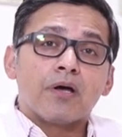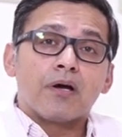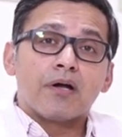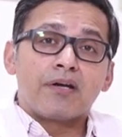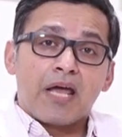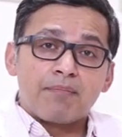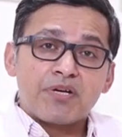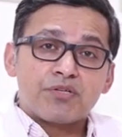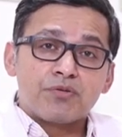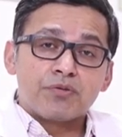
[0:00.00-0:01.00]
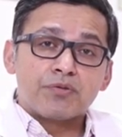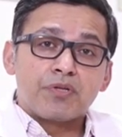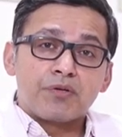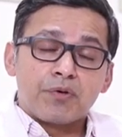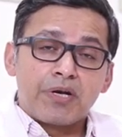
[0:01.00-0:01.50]
damage to
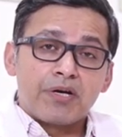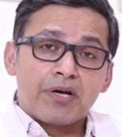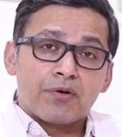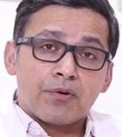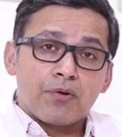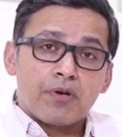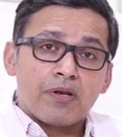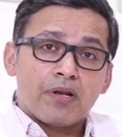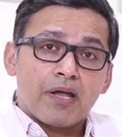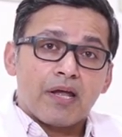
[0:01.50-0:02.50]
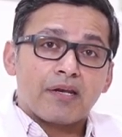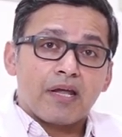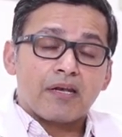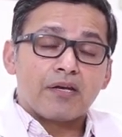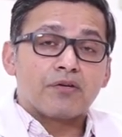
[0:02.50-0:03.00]
the urine control, and
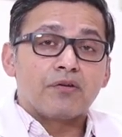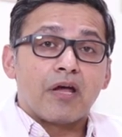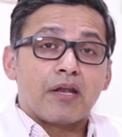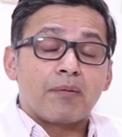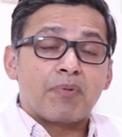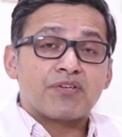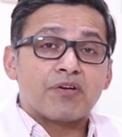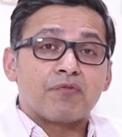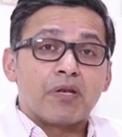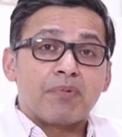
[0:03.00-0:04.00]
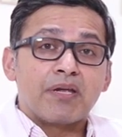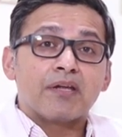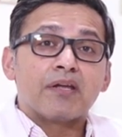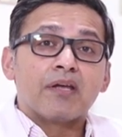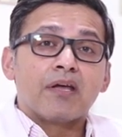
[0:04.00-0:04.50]
the patient will
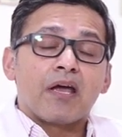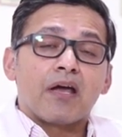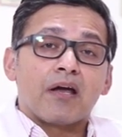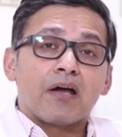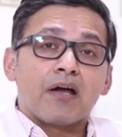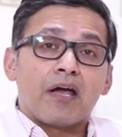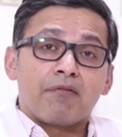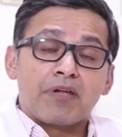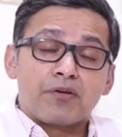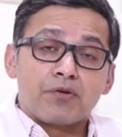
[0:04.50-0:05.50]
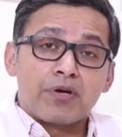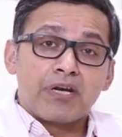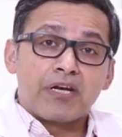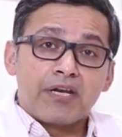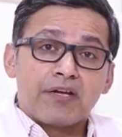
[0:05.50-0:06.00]
be having
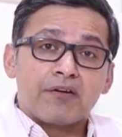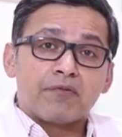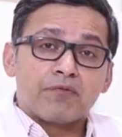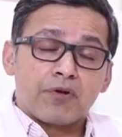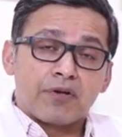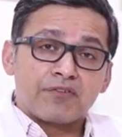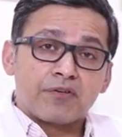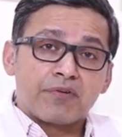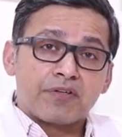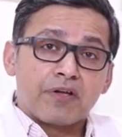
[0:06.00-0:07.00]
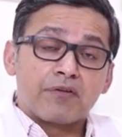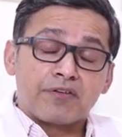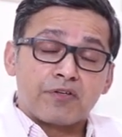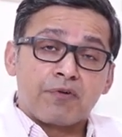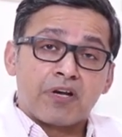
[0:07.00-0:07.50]
urinary leak for rest of
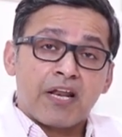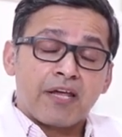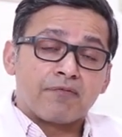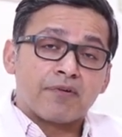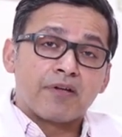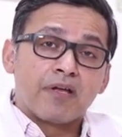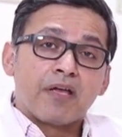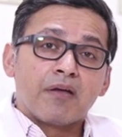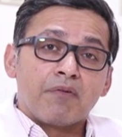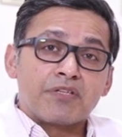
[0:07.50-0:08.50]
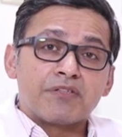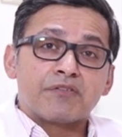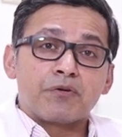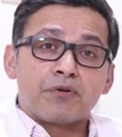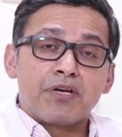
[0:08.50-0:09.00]
her life, which
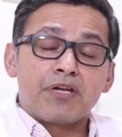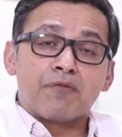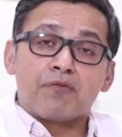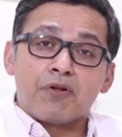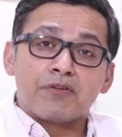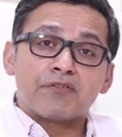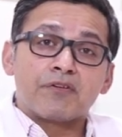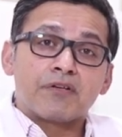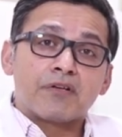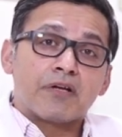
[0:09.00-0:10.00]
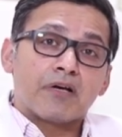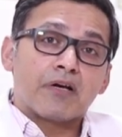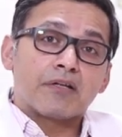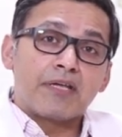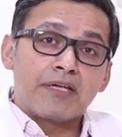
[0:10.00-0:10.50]
is totally a false
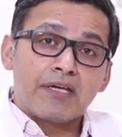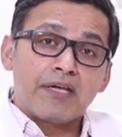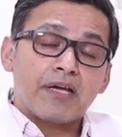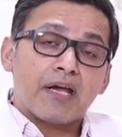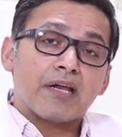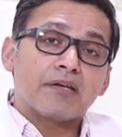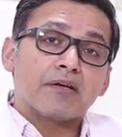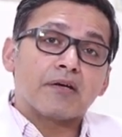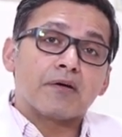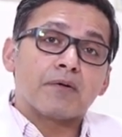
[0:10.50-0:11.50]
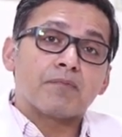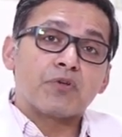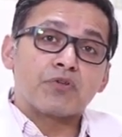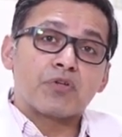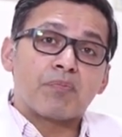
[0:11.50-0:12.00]
thinking. And
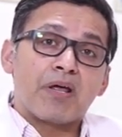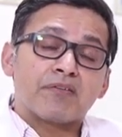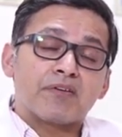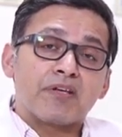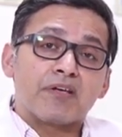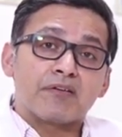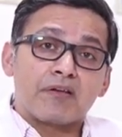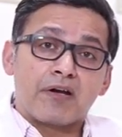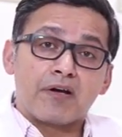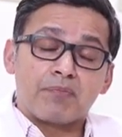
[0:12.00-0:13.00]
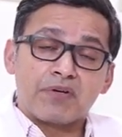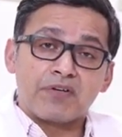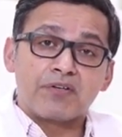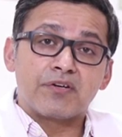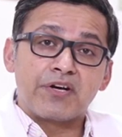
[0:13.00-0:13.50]
urethroplasty is 100%
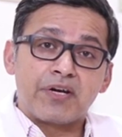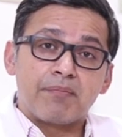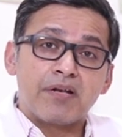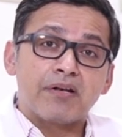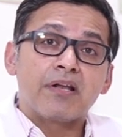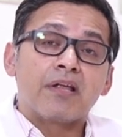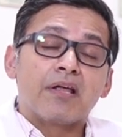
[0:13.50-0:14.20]
treatable